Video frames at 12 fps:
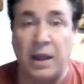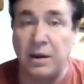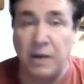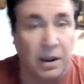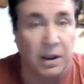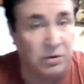
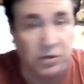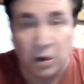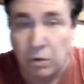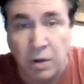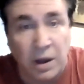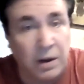I
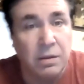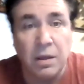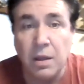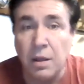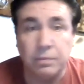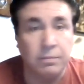don't want to
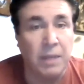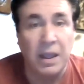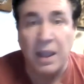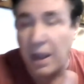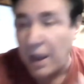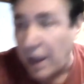
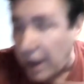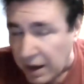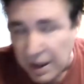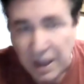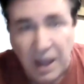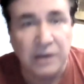make
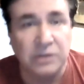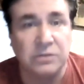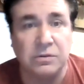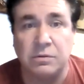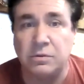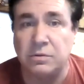any kind of
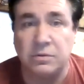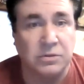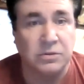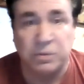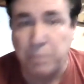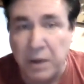
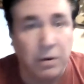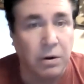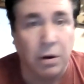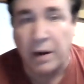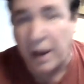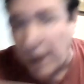smear
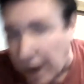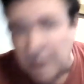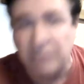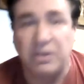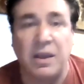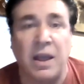or
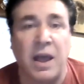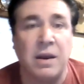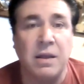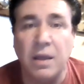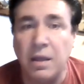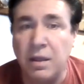anything
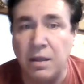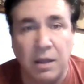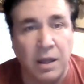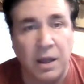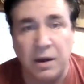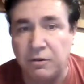
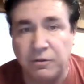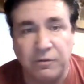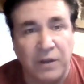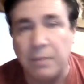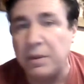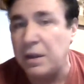on his
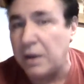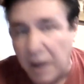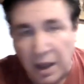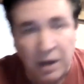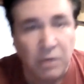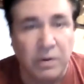family in
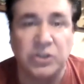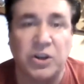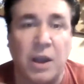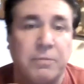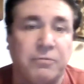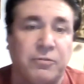any way,
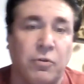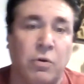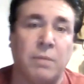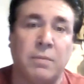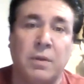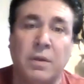shape or
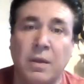form.